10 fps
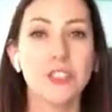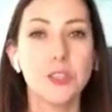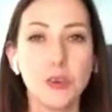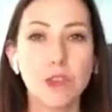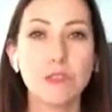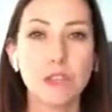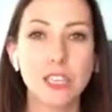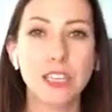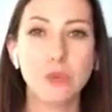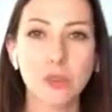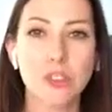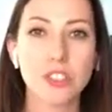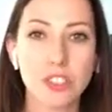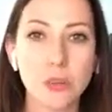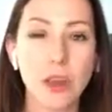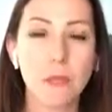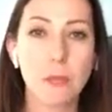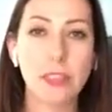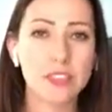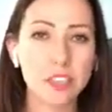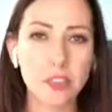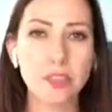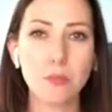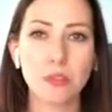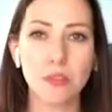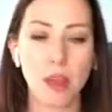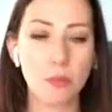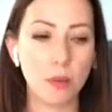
Do I really want to do it? So simple, right?